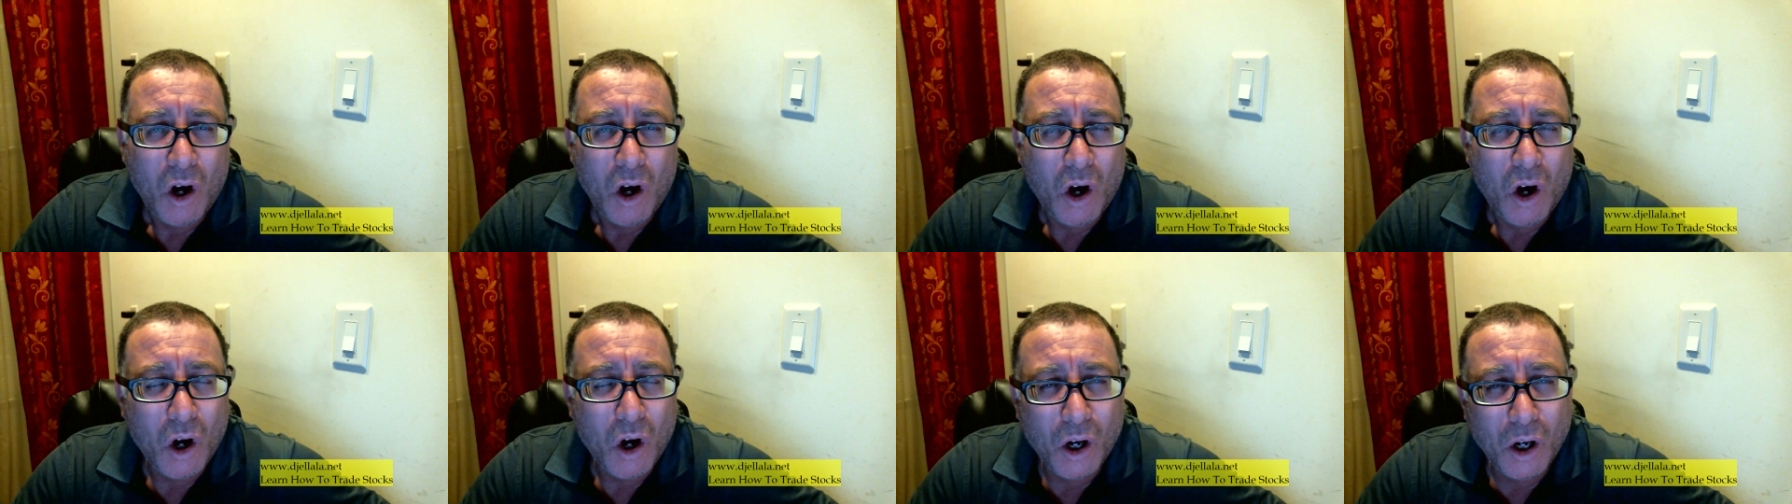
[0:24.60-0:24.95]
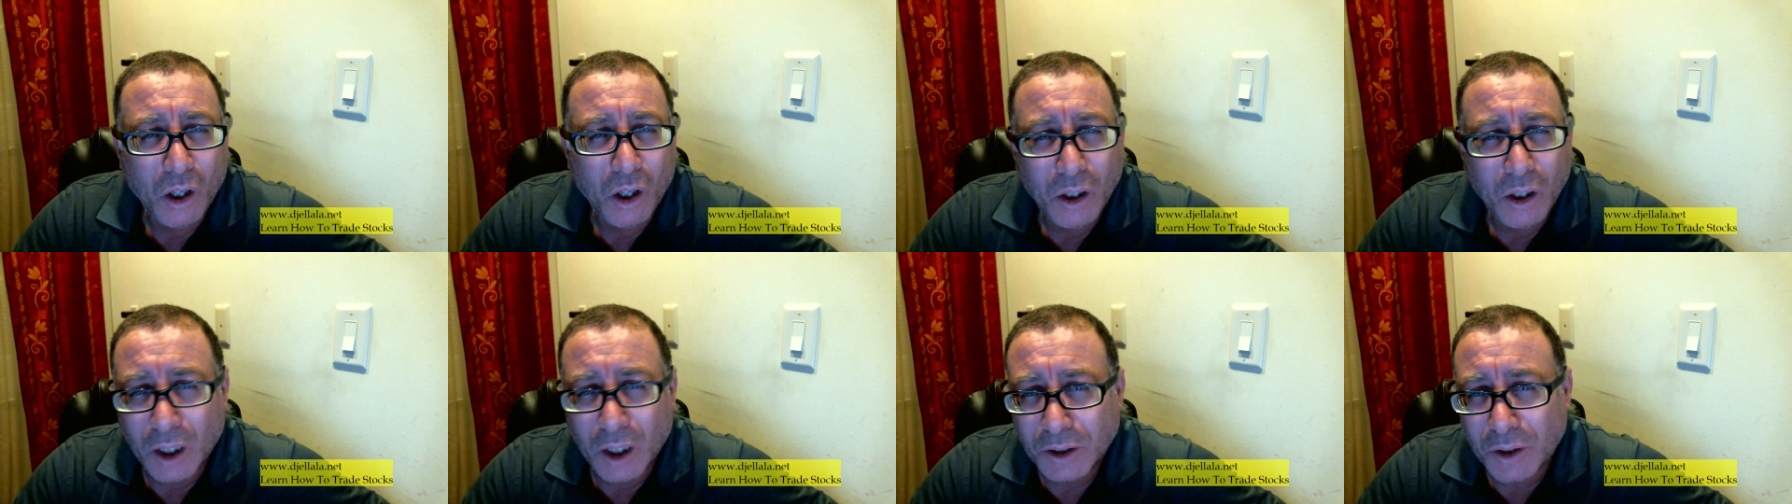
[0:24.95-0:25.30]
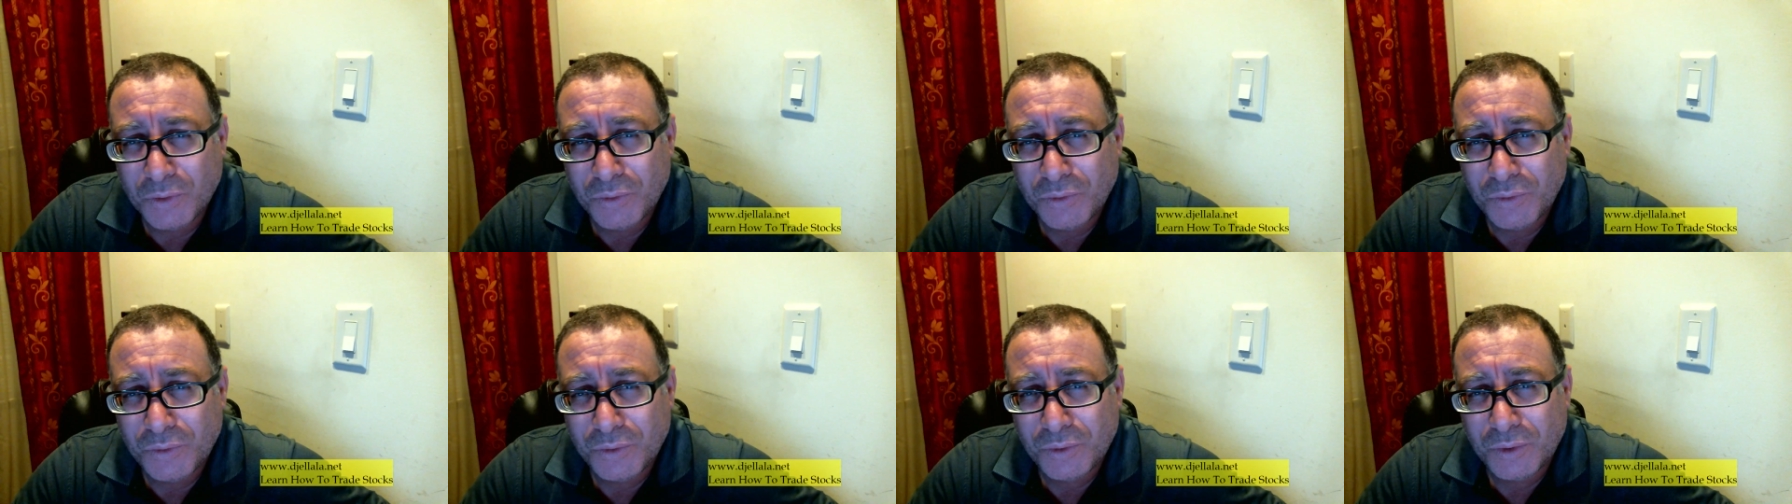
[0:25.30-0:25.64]
a lot
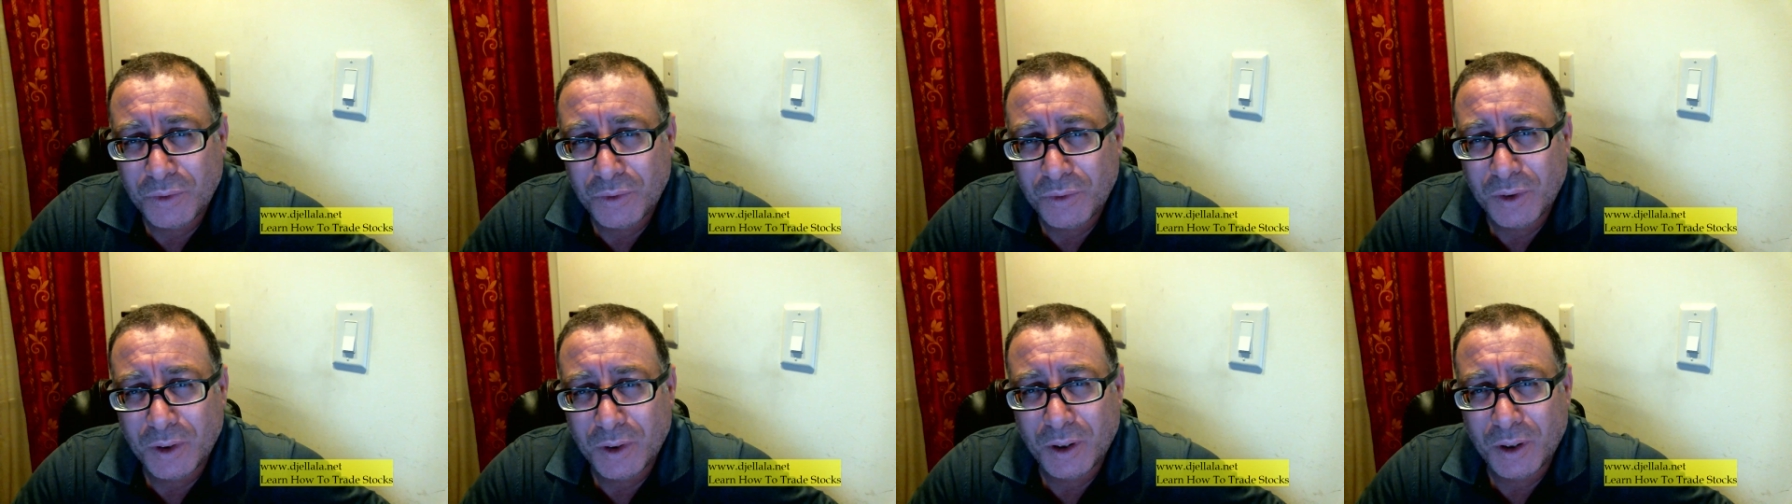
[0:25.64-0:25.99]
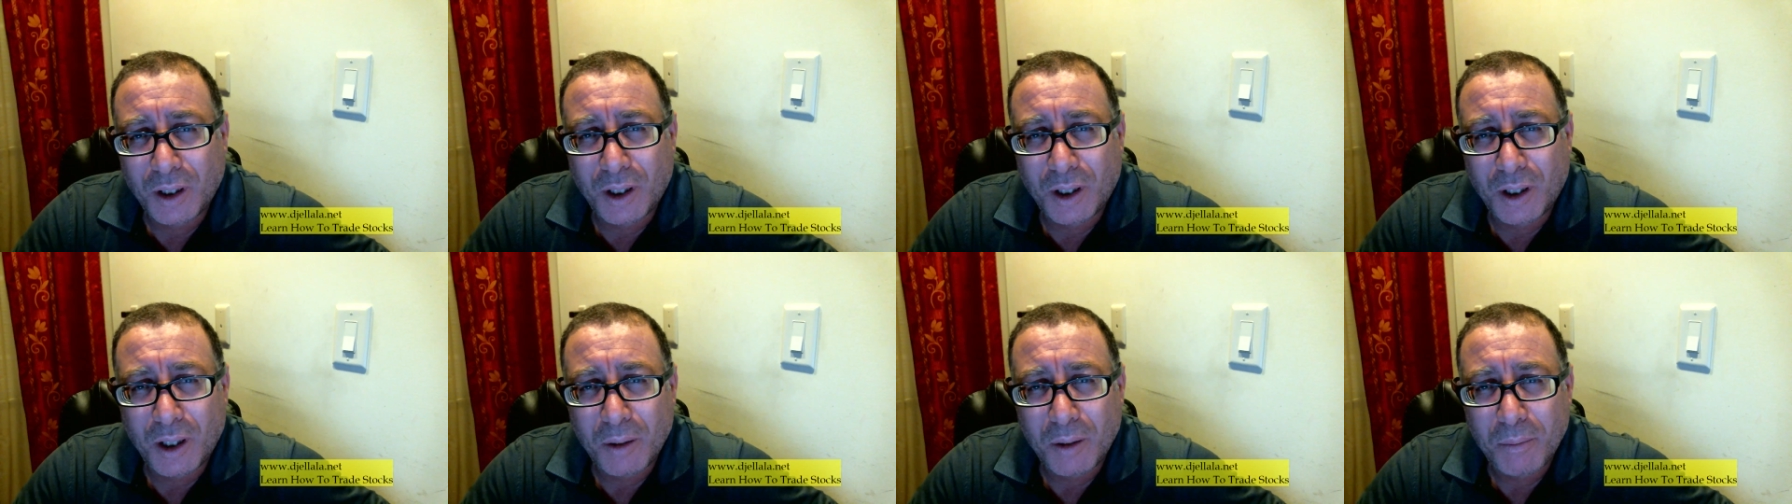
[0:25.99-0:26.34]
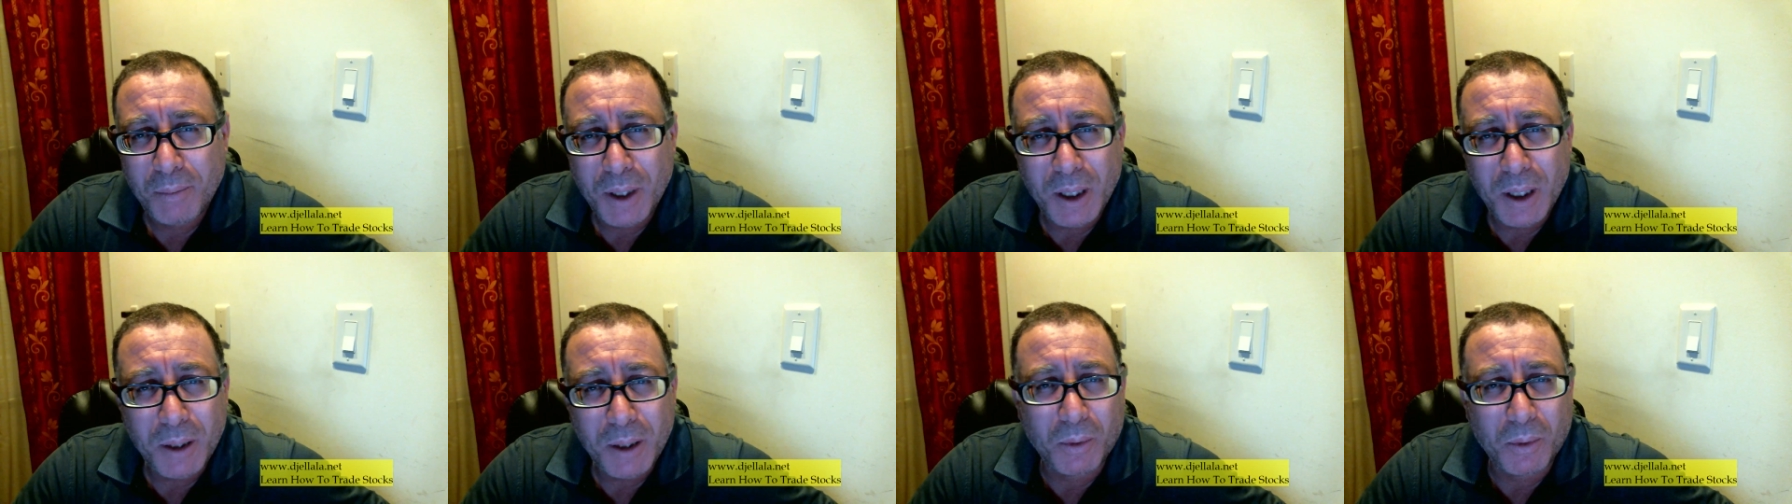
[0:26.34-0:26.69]
of uh,
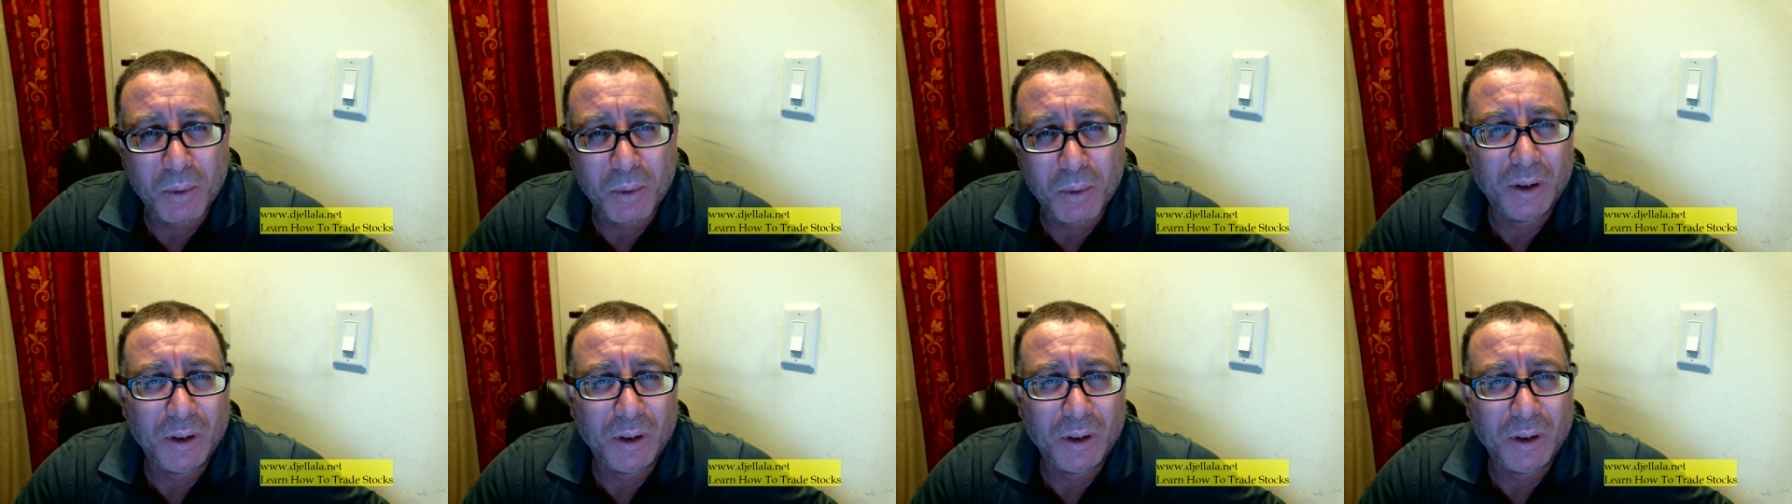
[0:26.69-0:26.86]
people